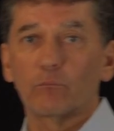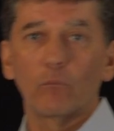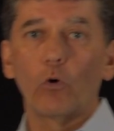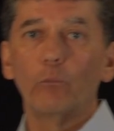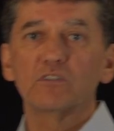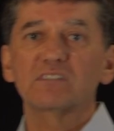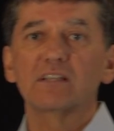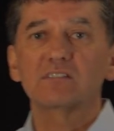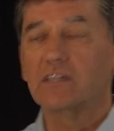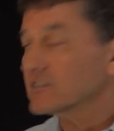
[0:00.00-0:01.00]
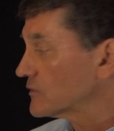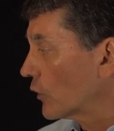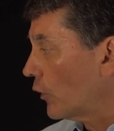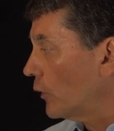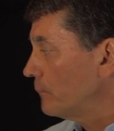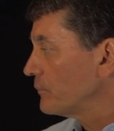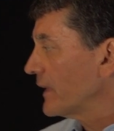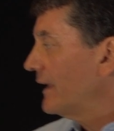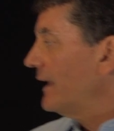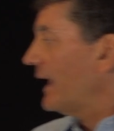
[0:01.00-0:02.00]
almost 6 years ago.
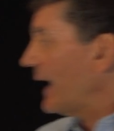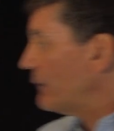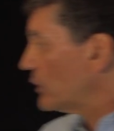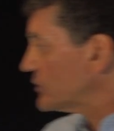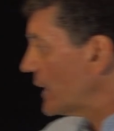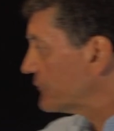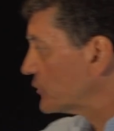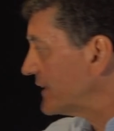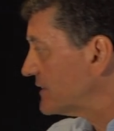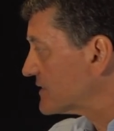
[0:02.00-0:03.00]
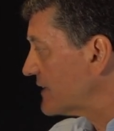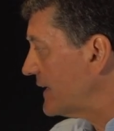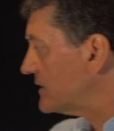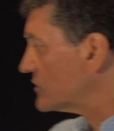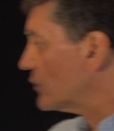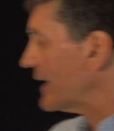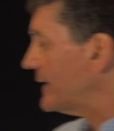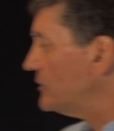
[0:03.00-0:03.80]
And what you have to understand is you can